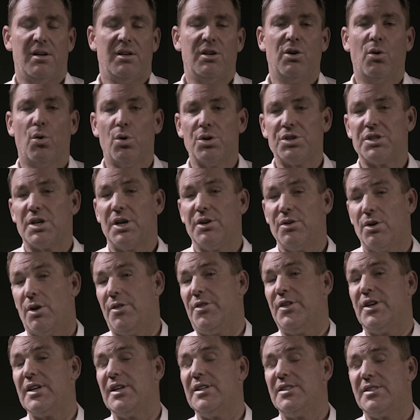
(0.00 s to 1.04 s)
You're also
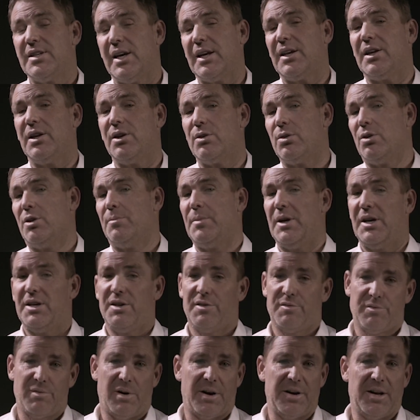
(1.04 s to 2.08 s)
not thinking technical about
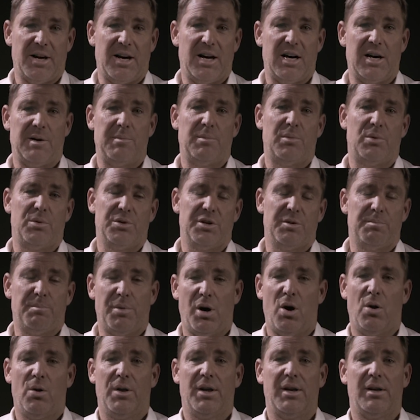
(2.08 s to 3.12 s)
your front arm or your
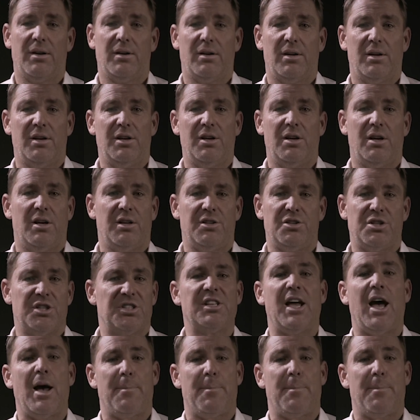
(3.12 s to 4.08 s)
bowling. It just